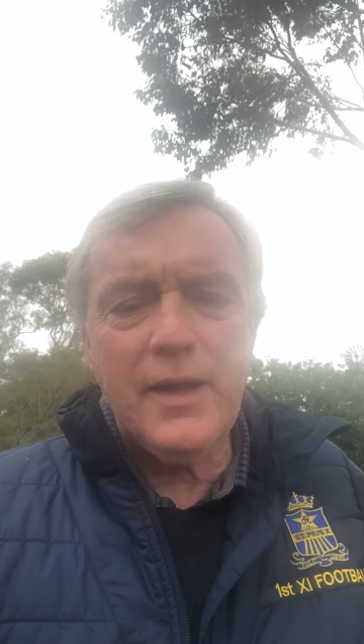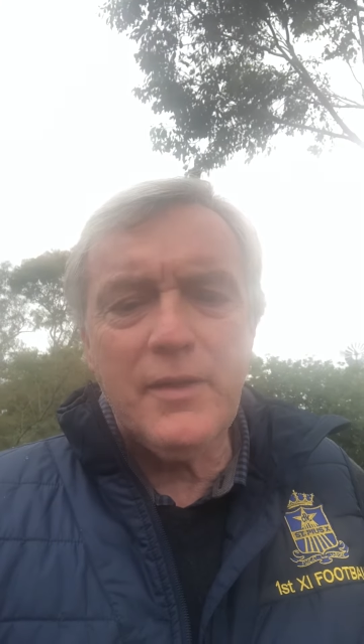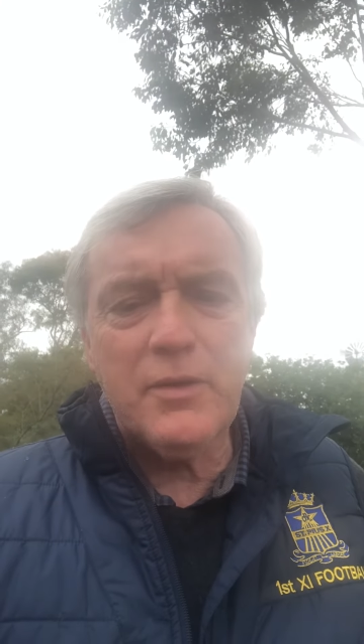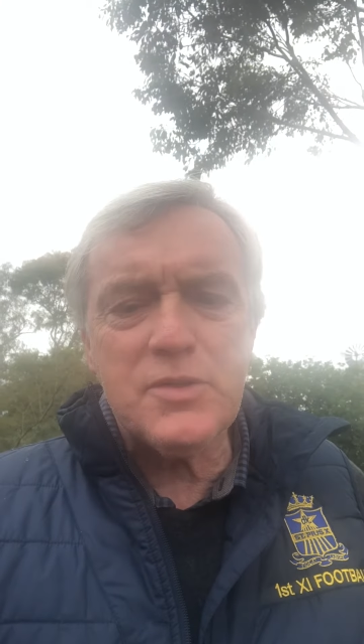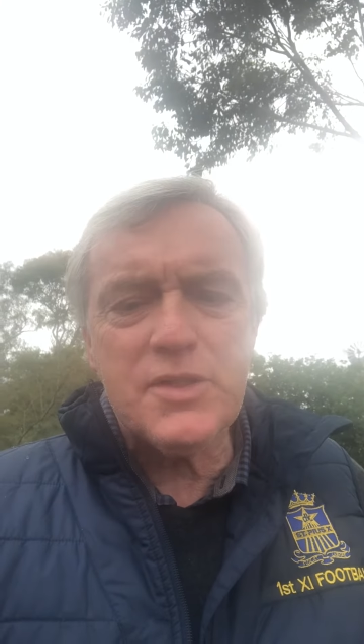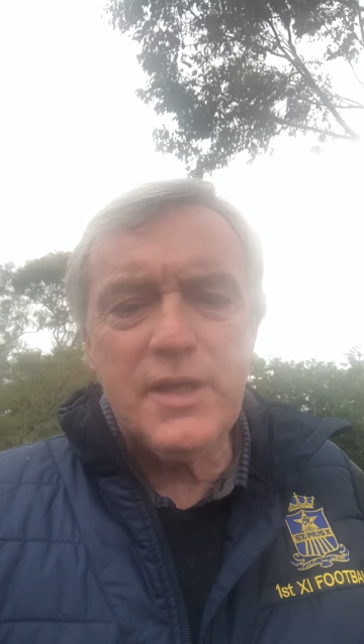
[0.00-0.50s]

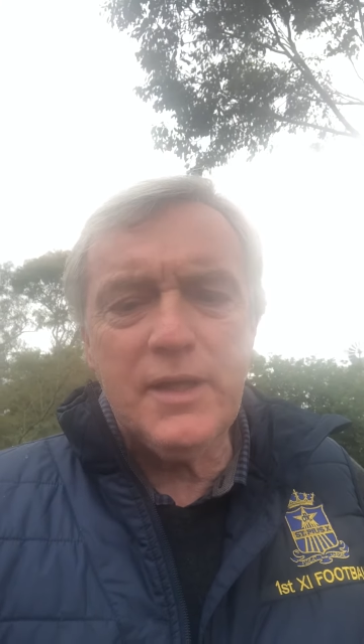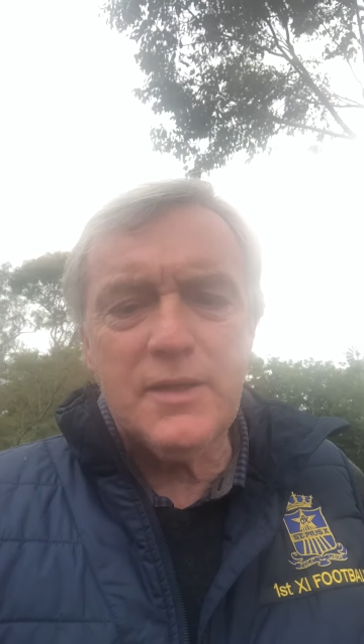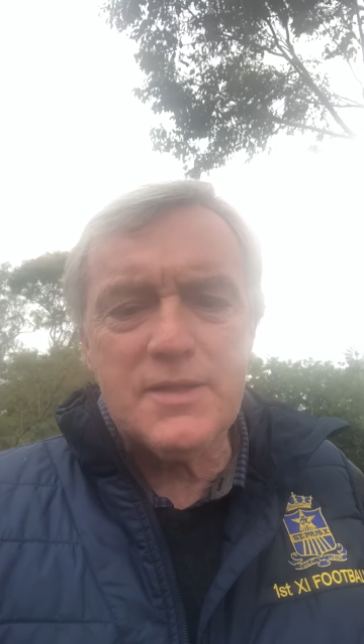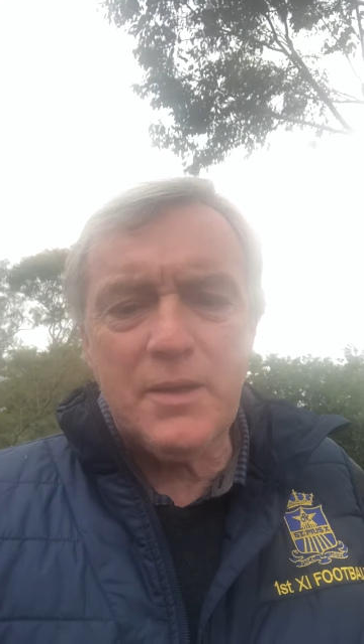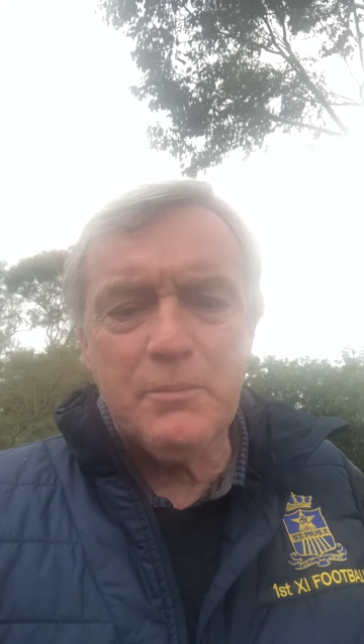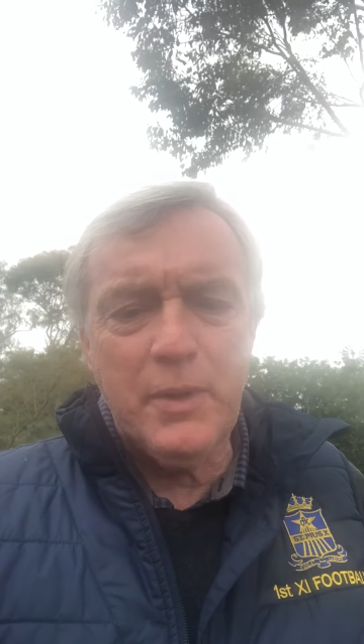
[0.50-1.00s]
They'll see that
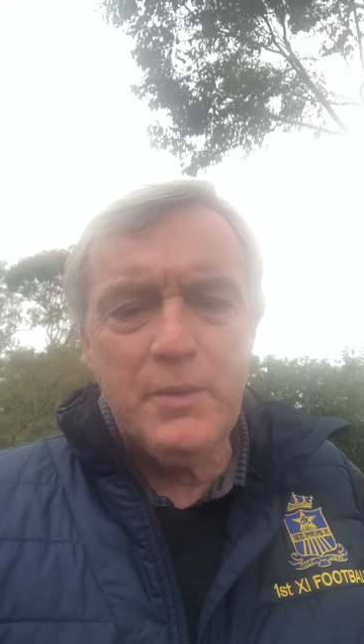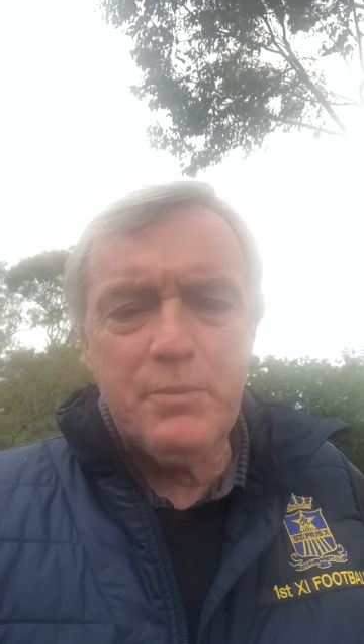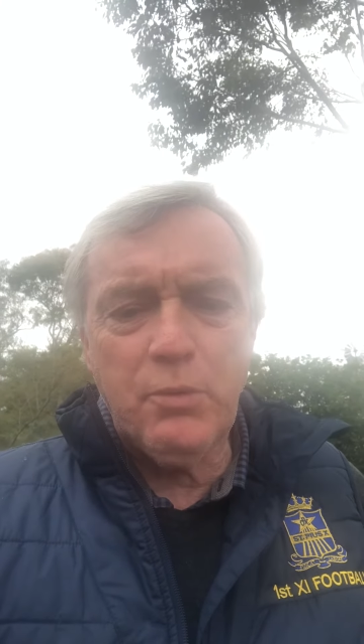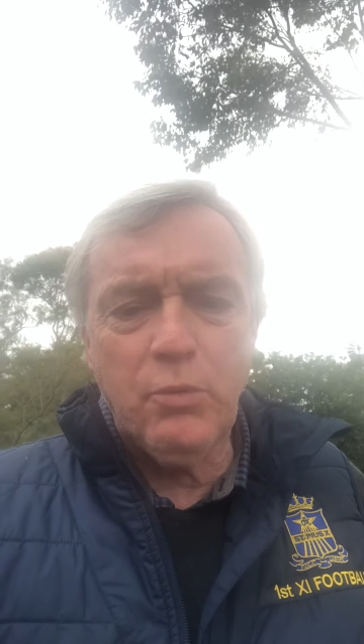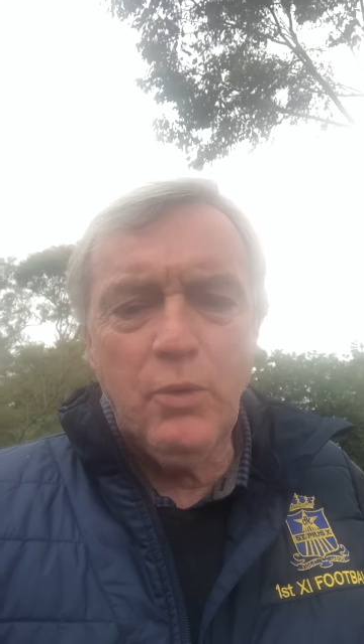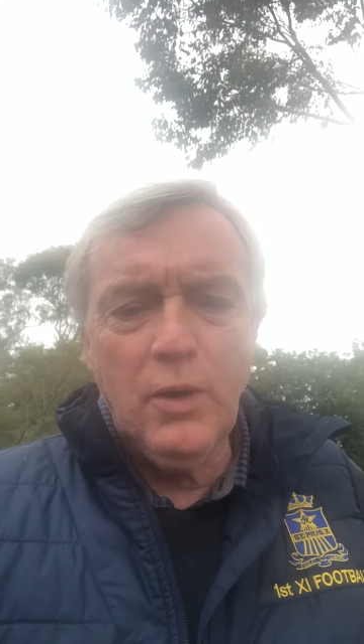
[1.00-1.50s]
some
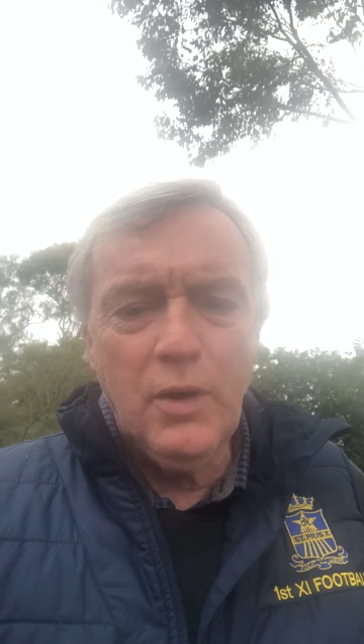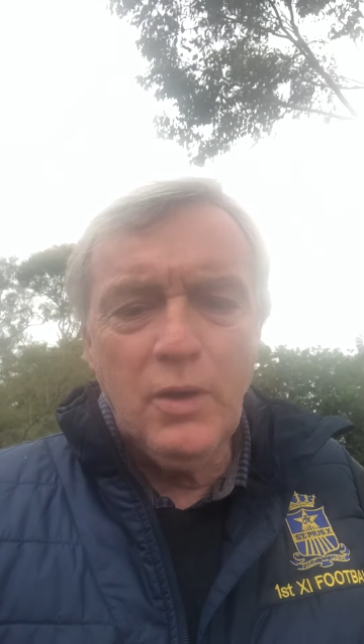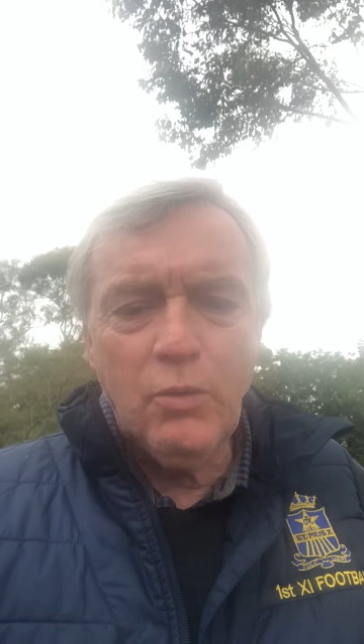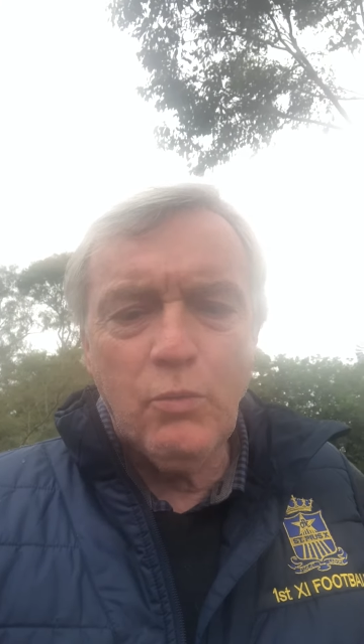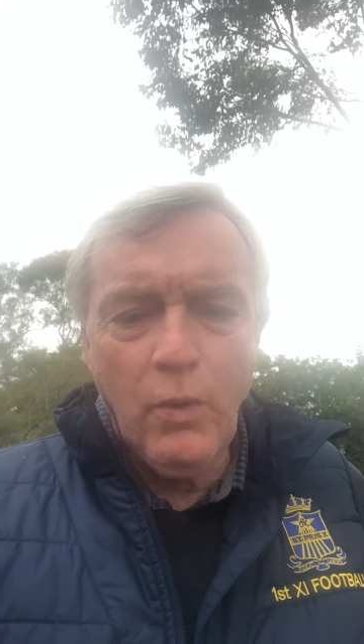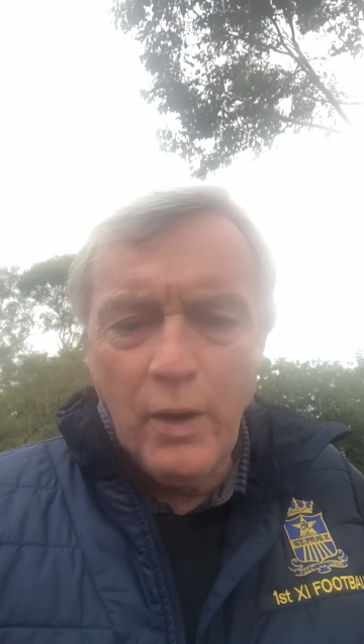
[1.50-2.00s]
people
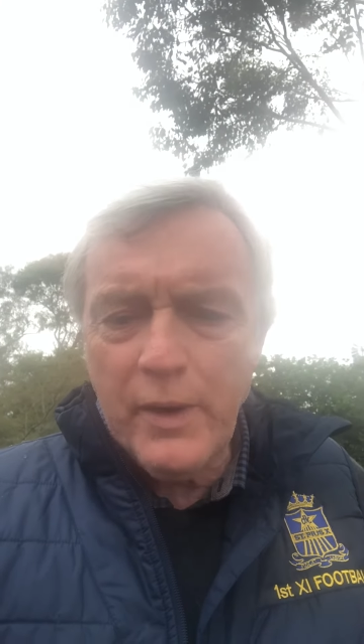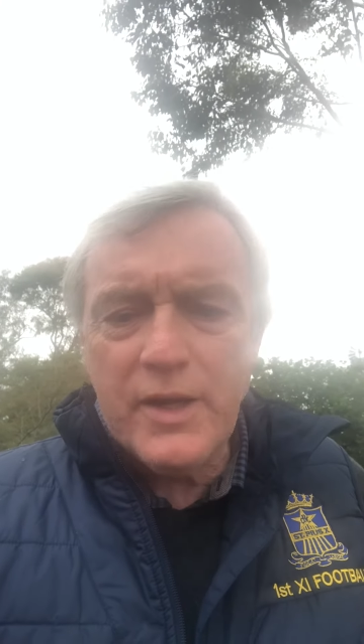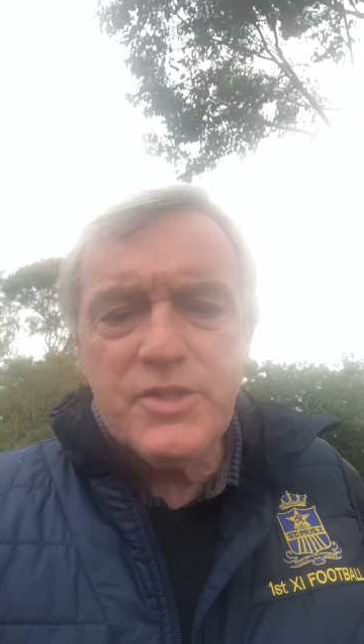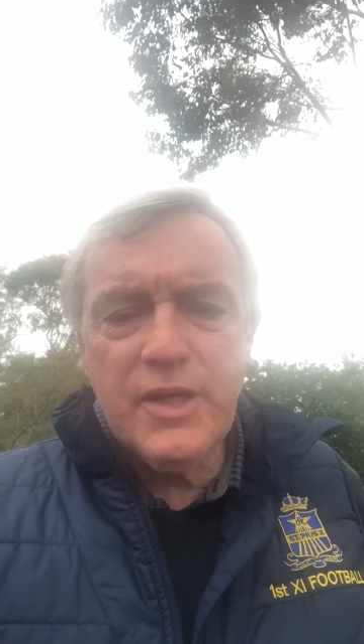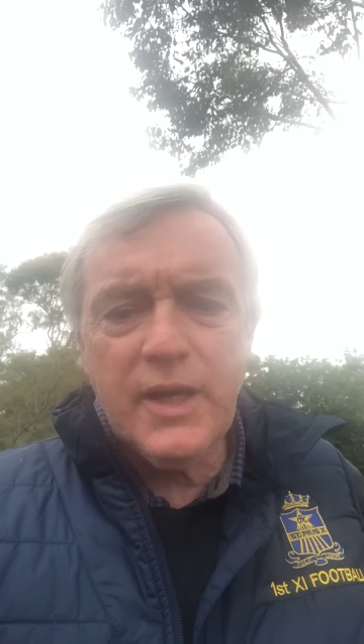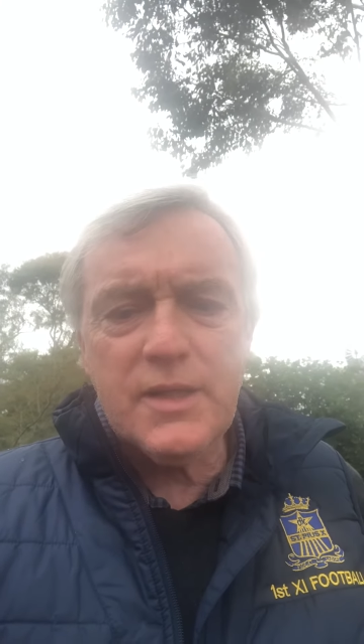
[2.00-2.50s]
won't
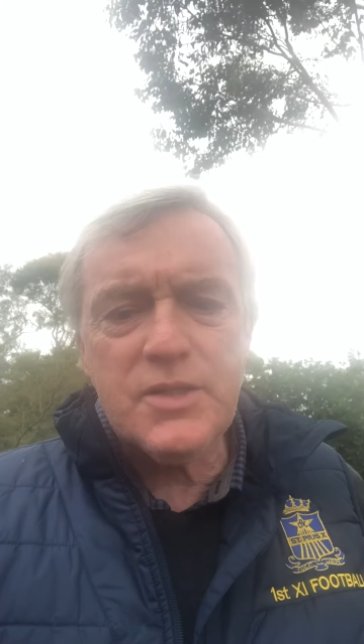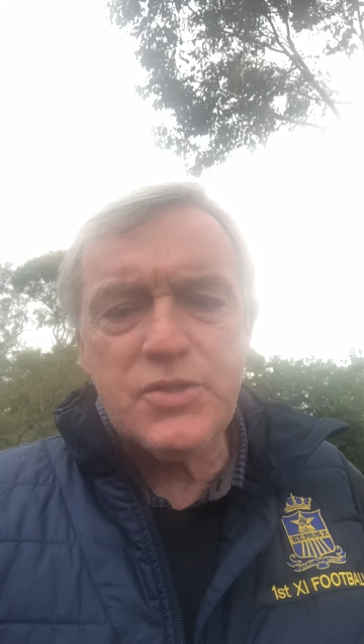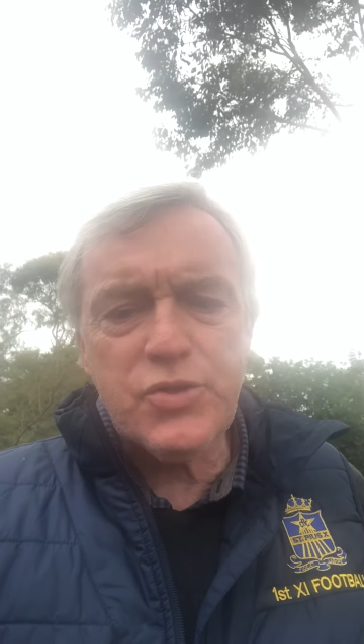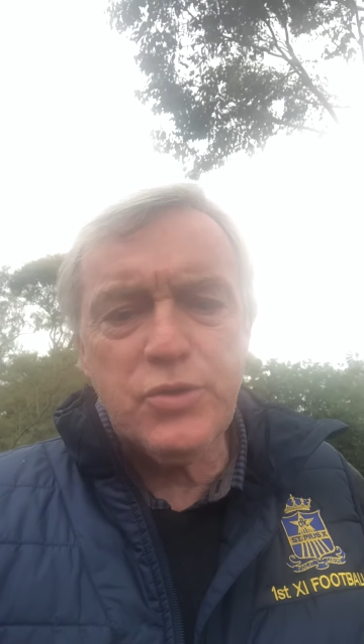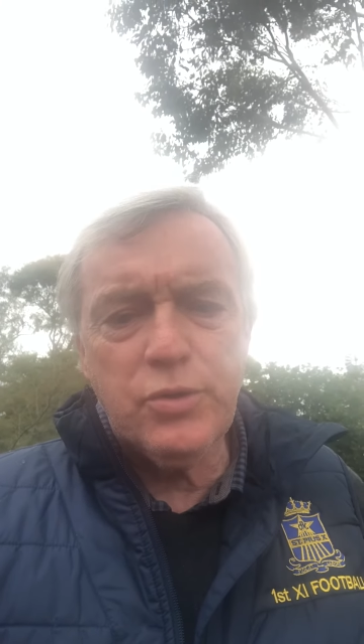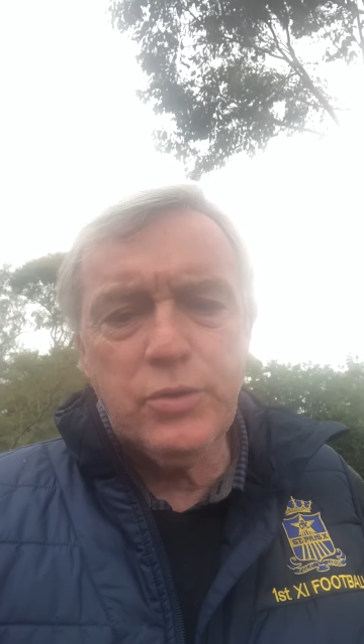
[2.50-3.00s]
actually get to
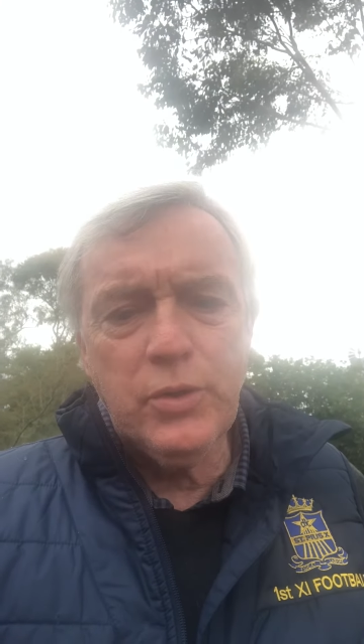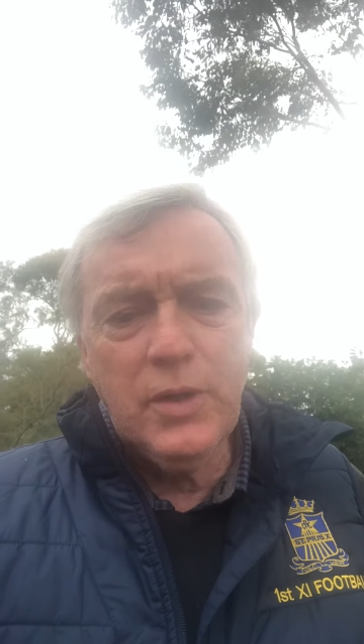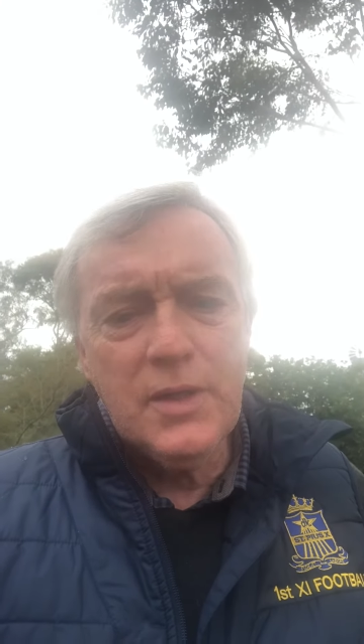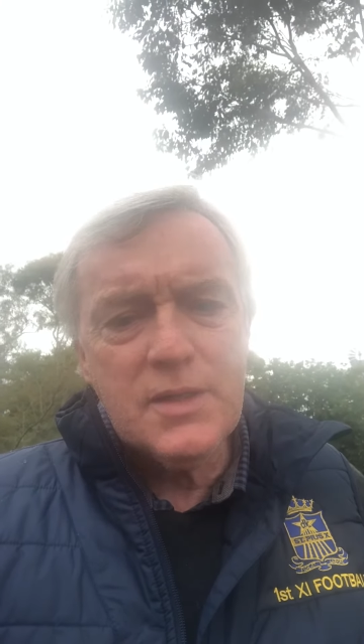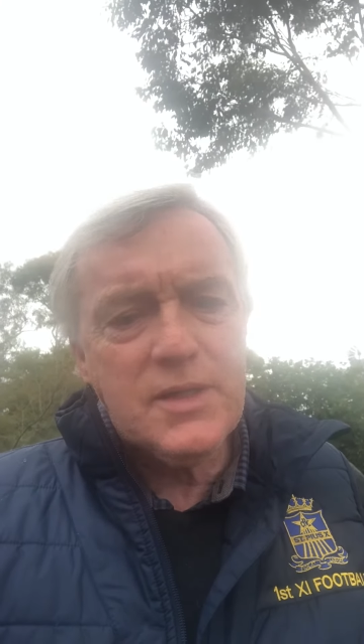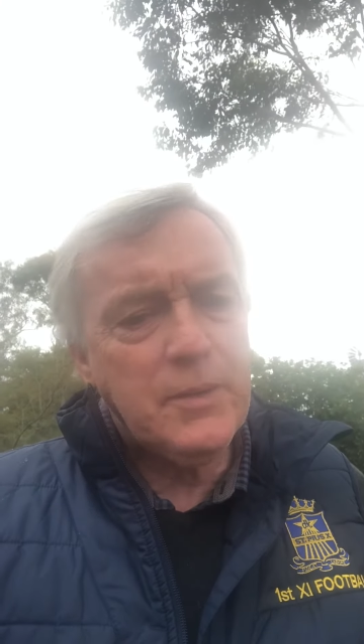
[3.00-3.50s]
school,
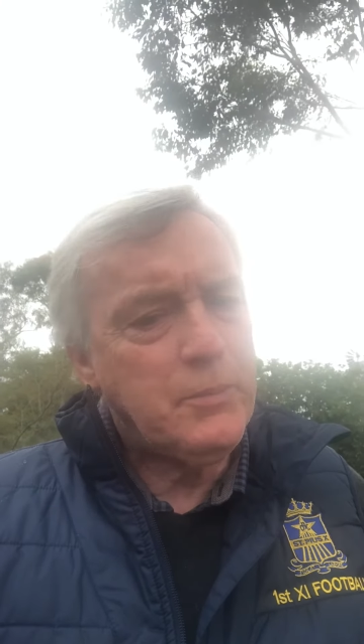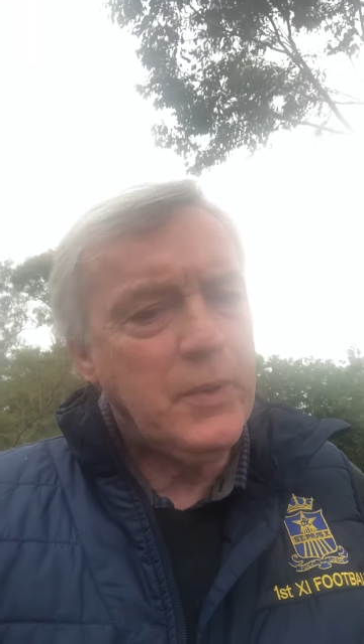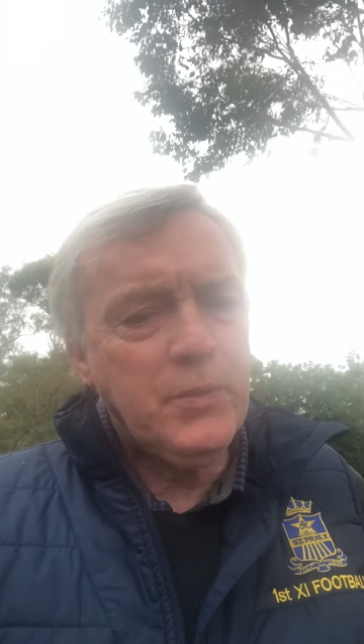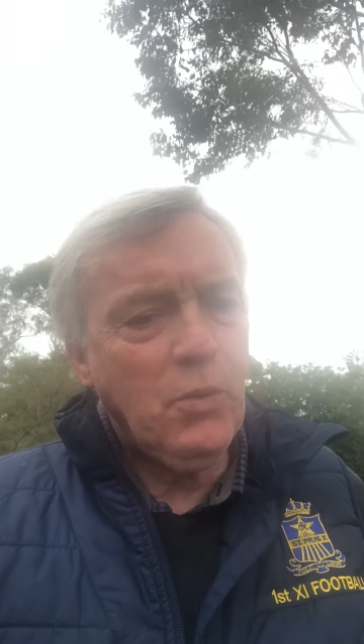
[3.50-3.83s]
some people